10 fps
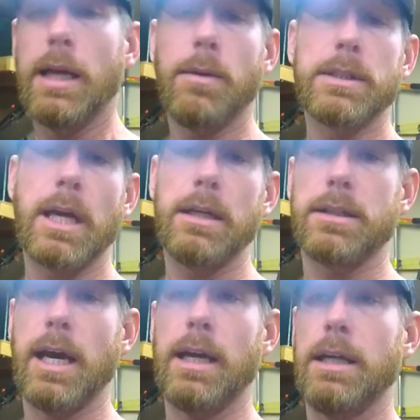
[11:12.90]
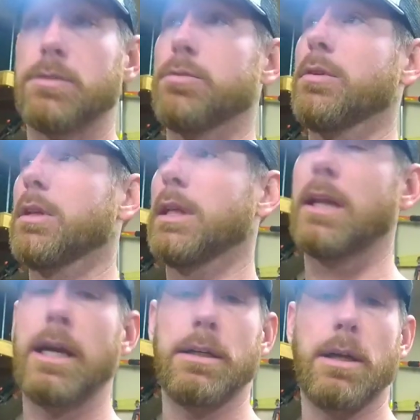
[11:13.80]
Anyways, guys, that has really
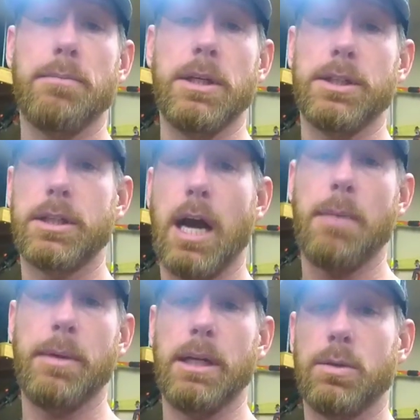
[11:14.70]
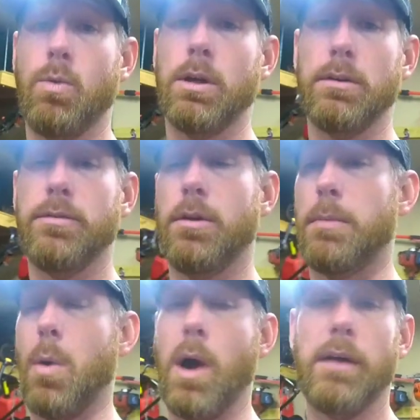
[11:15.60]
lightened up this shop and it's wonderful.
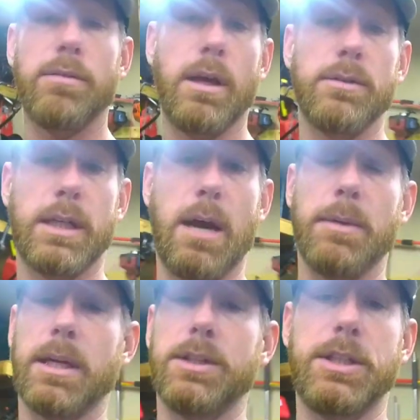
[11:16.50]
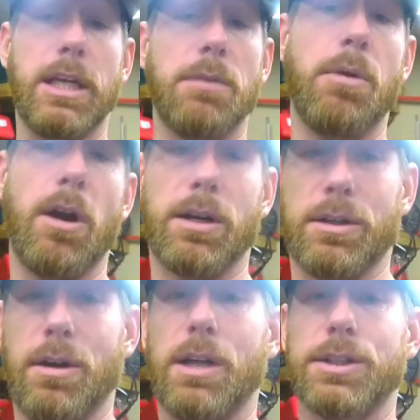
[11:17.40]
My wife loves it now because she can park
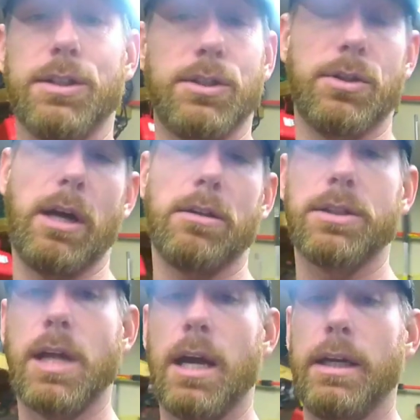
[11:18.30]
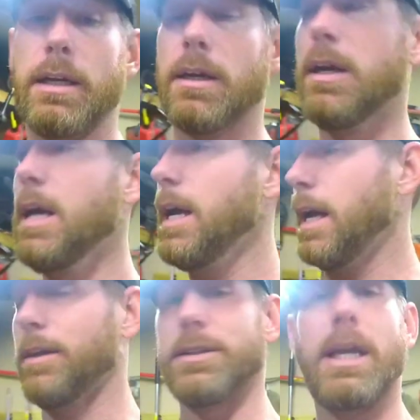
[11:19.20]
in the garage because the trailer is not here
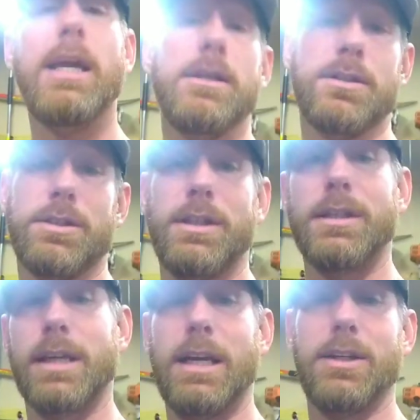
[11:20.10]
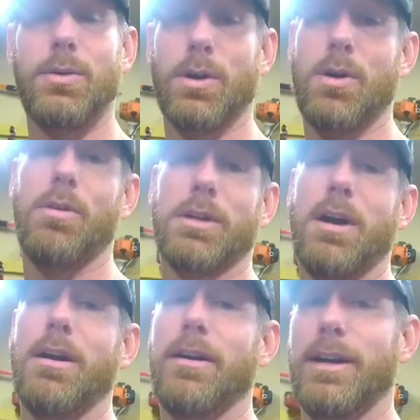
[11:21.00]
and there's heat, so she doesn't get into a cold
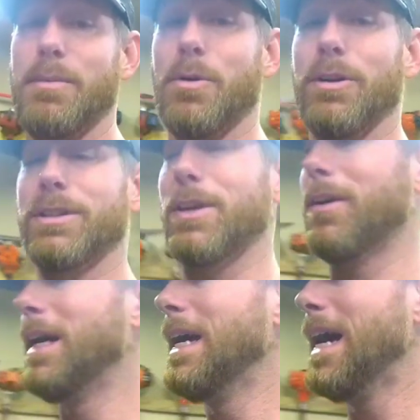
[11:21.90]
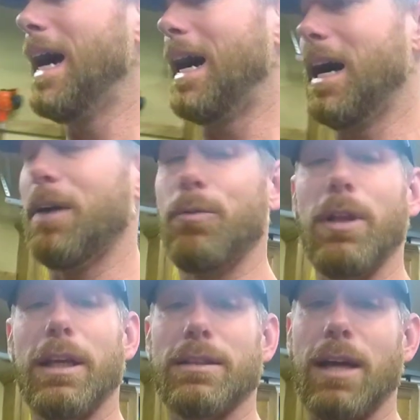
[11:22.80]
car anymore. So uh, I'm
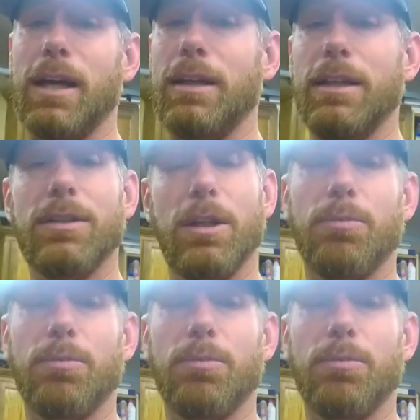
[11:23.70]
really excited. These are